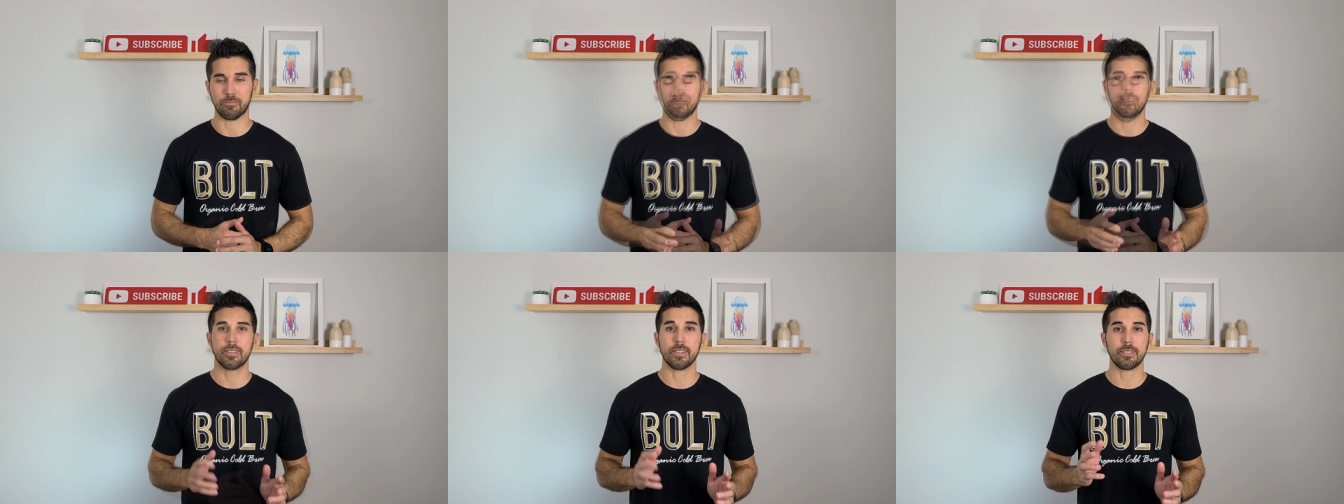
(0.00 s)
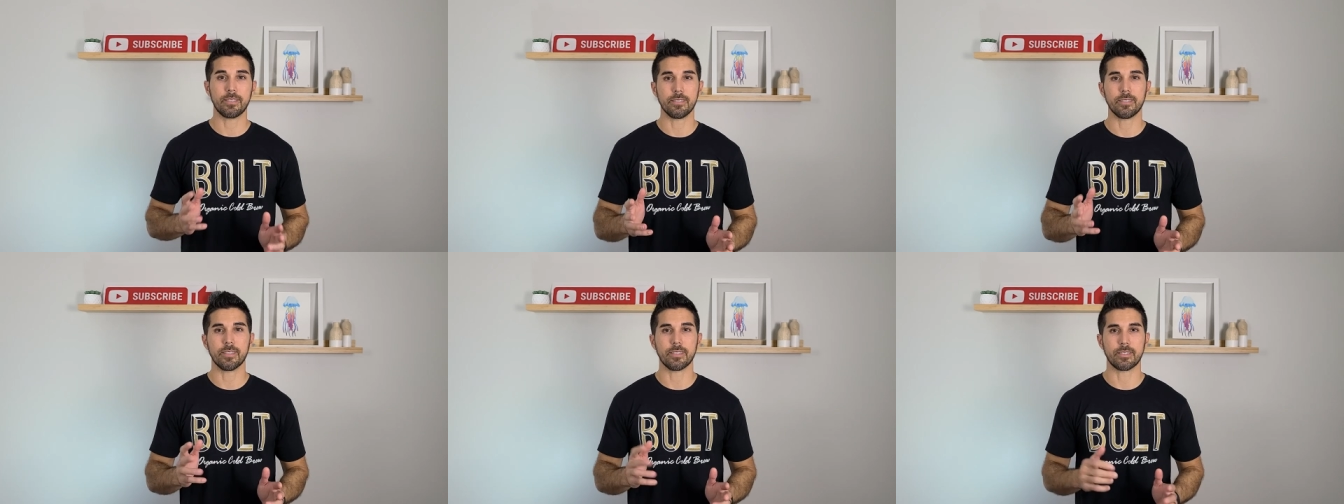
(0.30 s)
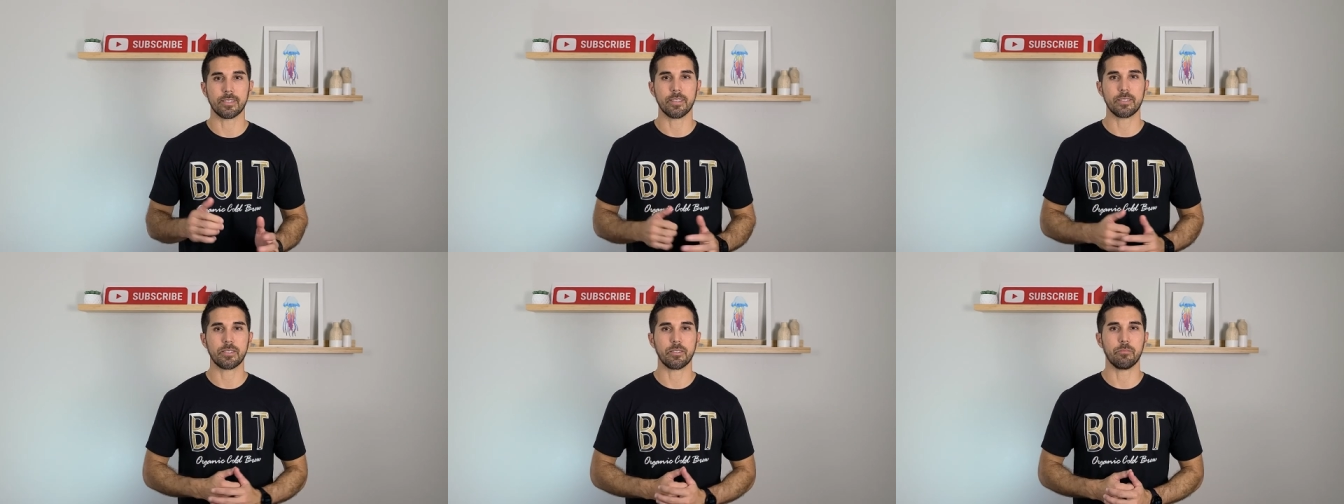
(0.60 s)
This is a
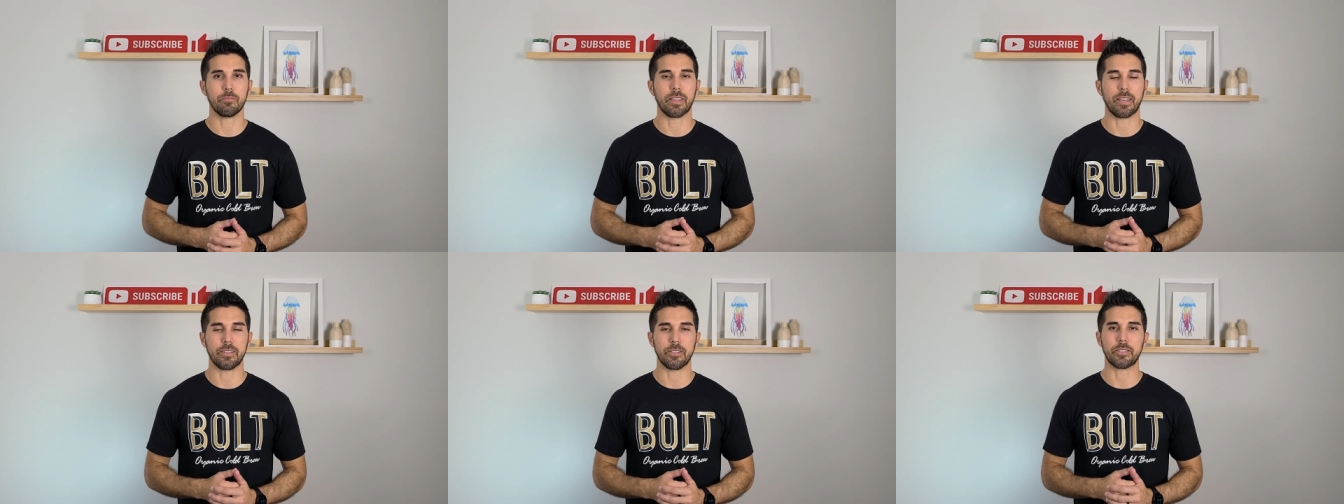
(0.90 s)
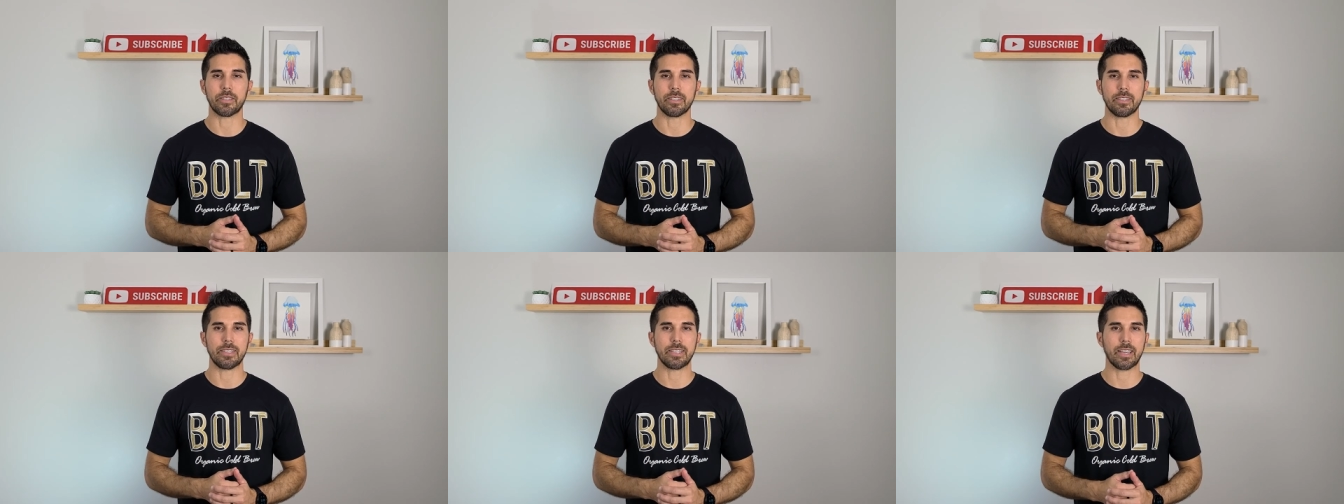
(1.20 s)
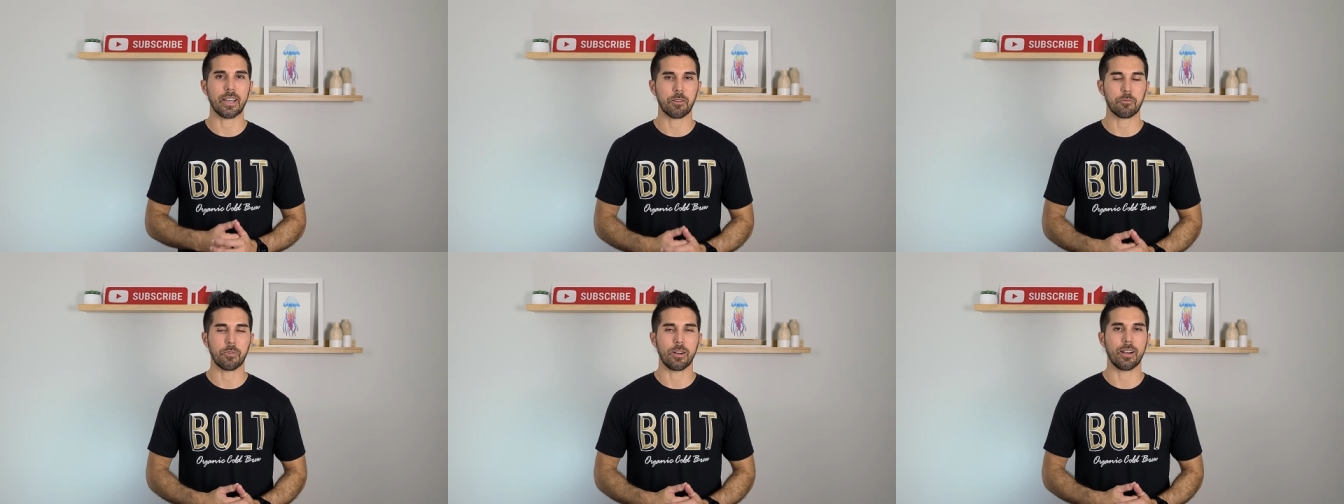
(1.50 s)
system that you can
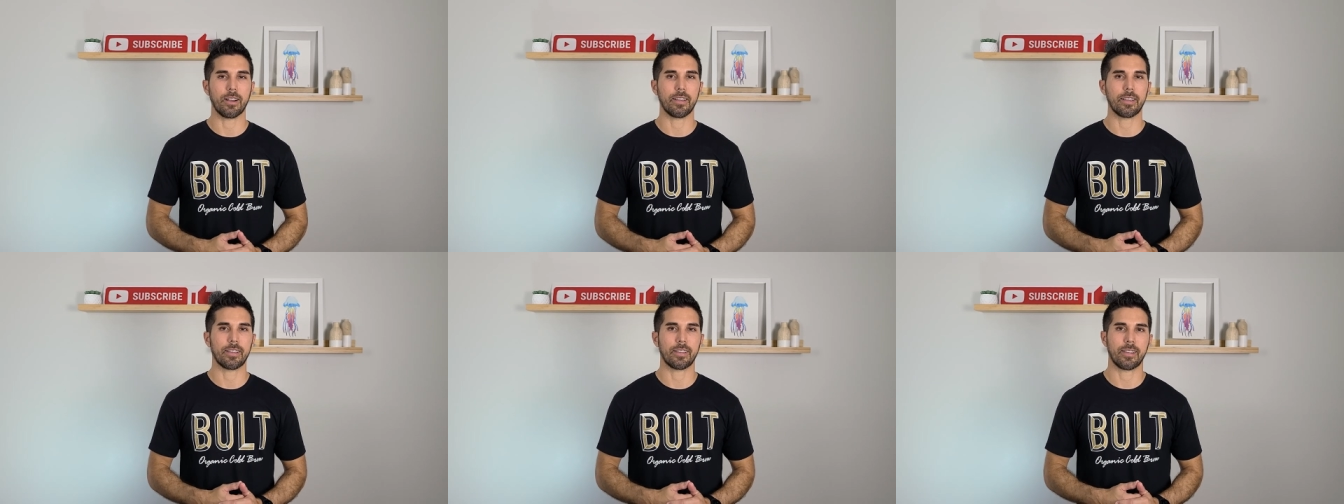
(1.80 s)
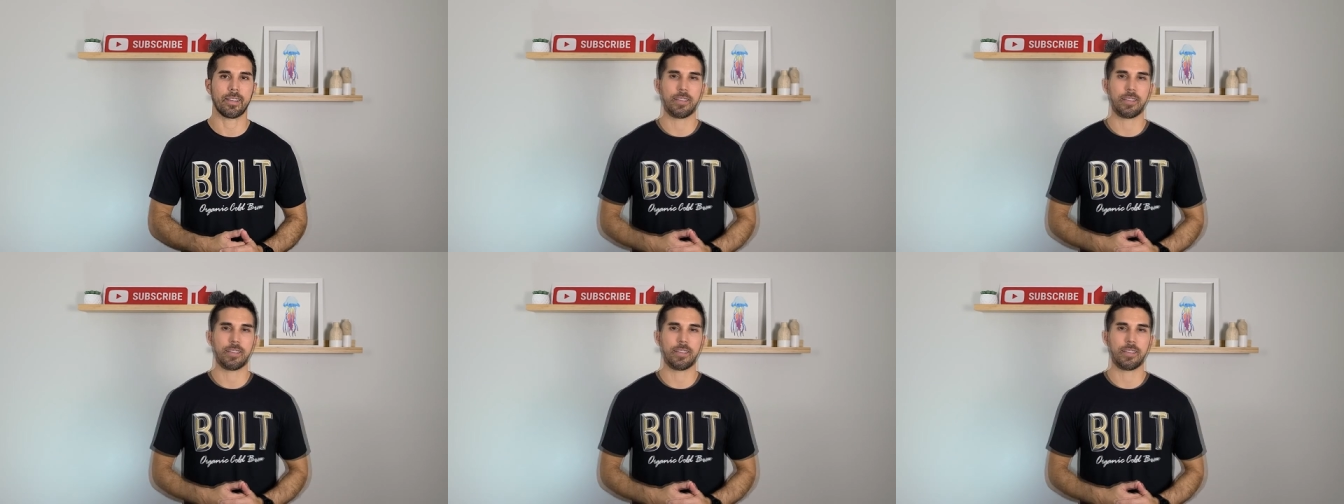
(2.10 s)
DIY.